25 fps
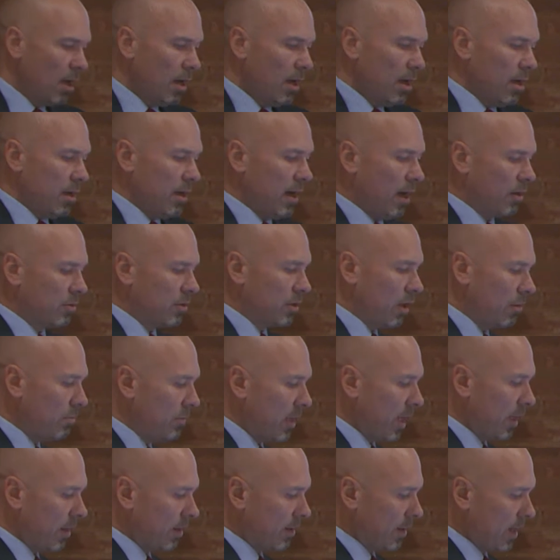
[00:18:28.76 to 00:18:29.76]
Now,
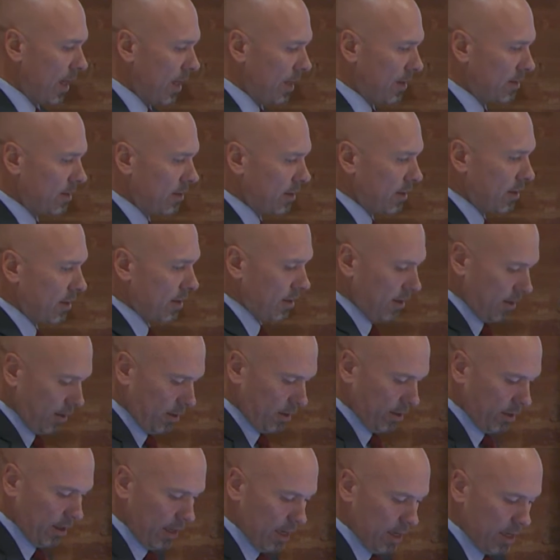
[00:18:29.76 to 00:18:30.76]
something that
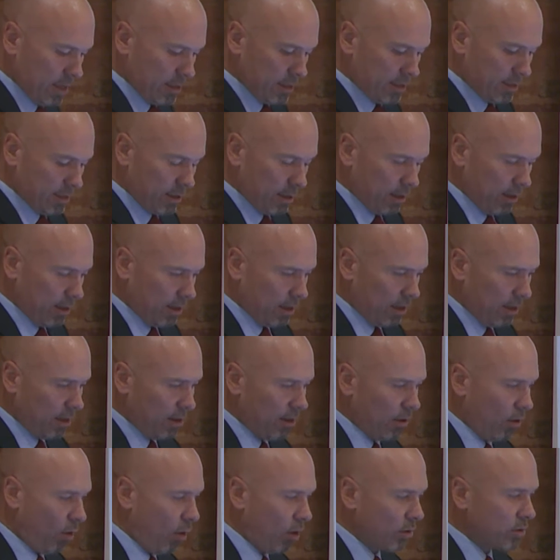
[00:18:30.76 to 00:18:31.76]
is
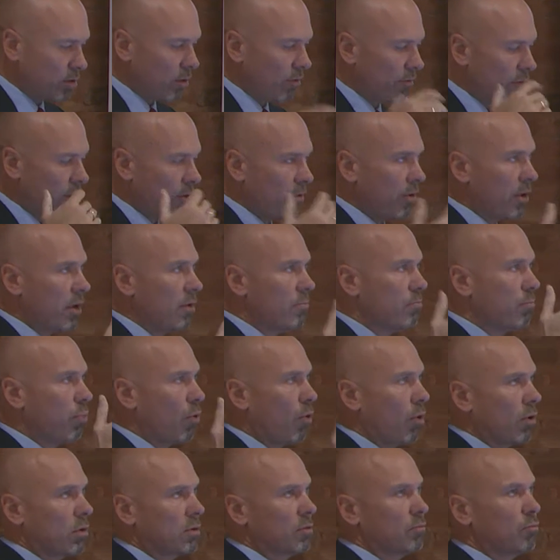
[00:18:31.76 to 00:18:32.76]
also very
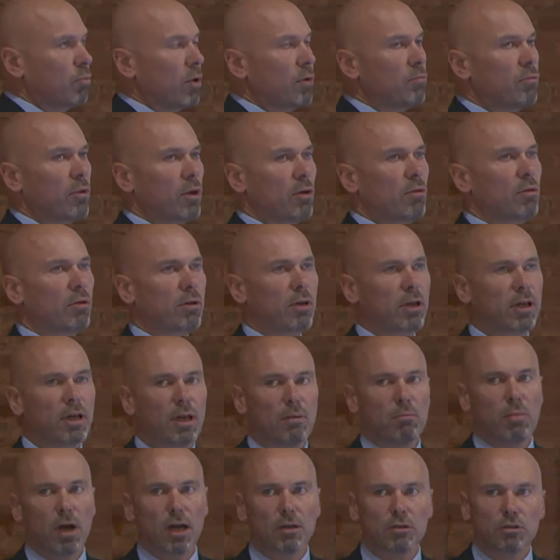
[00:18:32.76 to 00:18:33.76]
important when we're looking
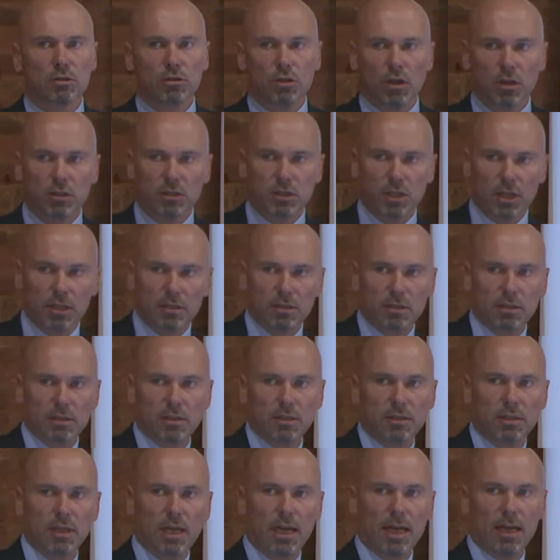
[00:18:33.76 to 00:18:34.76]
about search
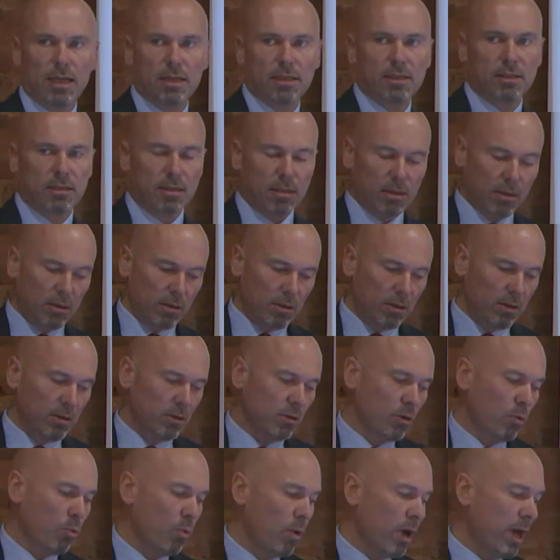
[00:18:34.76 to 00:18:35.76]
engines is
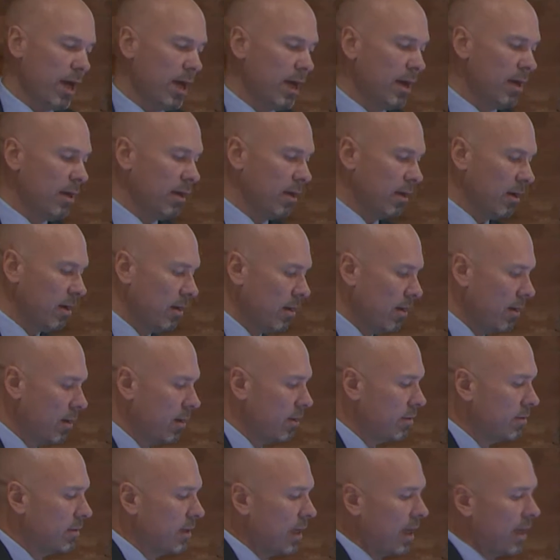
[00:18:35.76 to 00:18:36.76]
the way
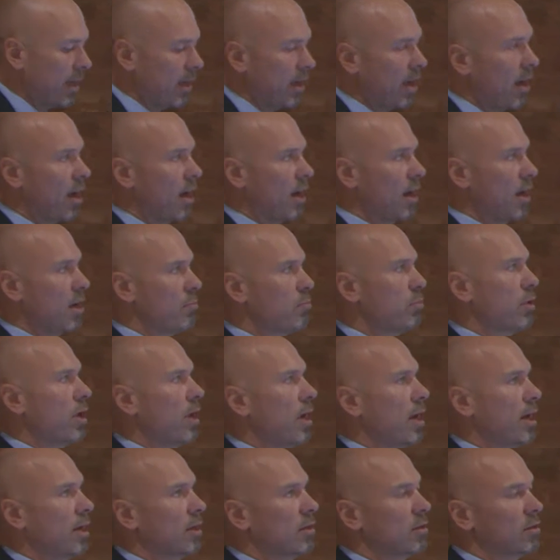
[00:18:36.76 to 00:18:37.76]
they are
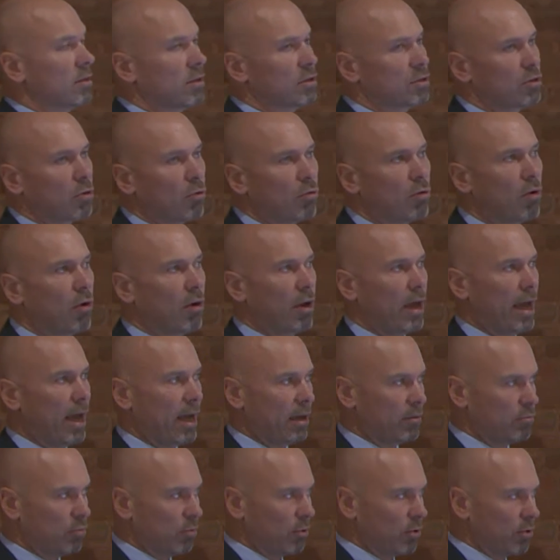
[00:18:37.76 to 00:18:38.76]
applying the so-called
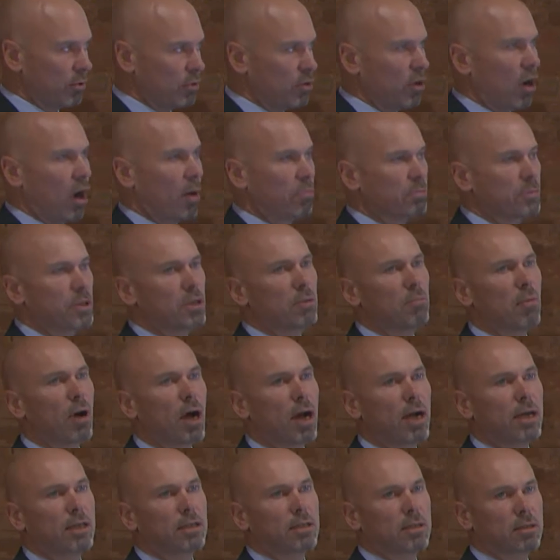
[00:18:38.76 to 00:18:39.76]
AdWords,
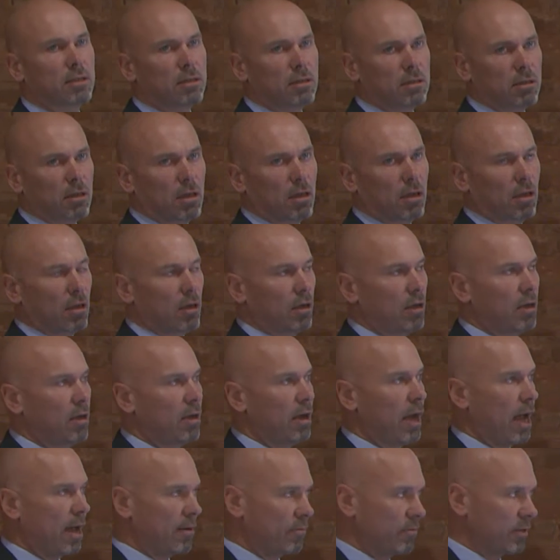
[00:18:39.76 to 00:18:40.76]
optimized
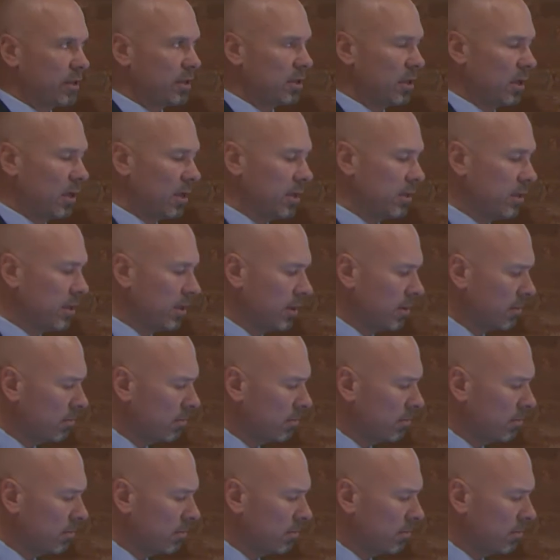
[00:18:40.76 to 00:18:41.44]
advertising.